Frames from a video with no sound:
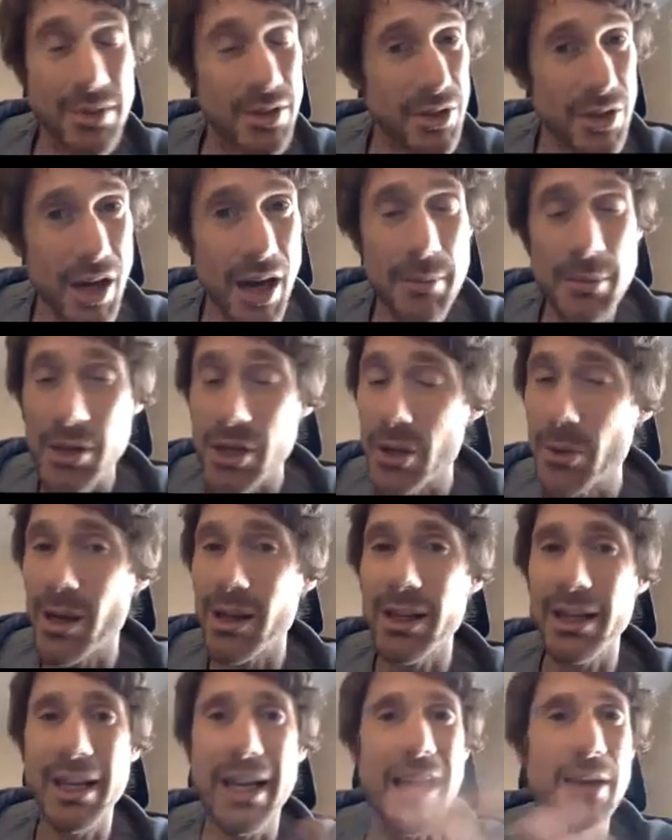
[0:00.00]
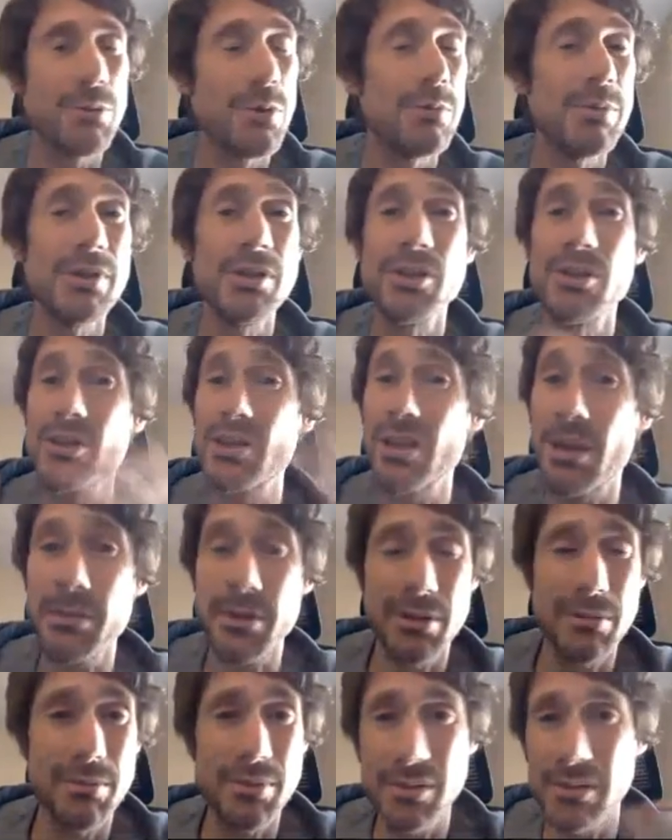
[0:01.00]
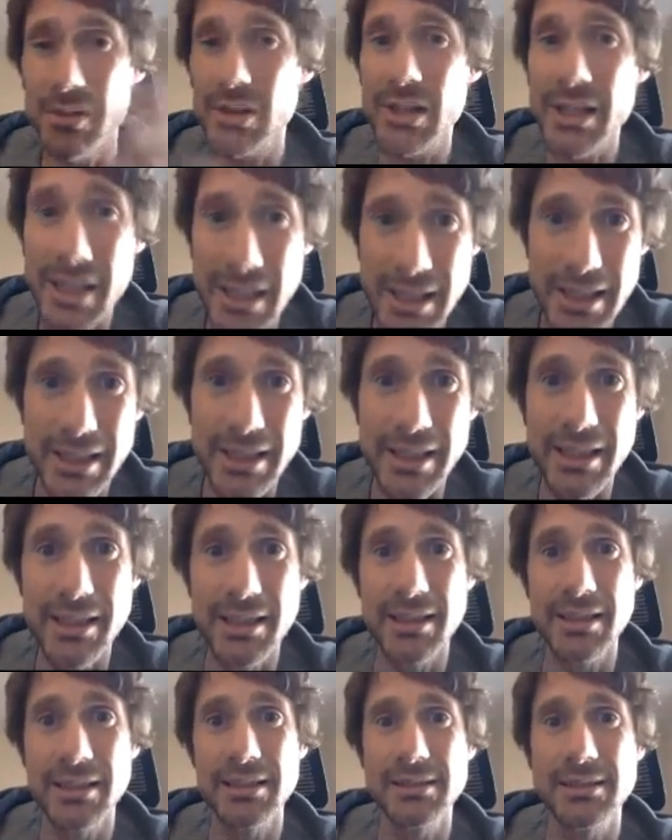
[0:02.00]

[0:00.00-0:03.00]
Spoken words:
The time that you allocate will be used up completely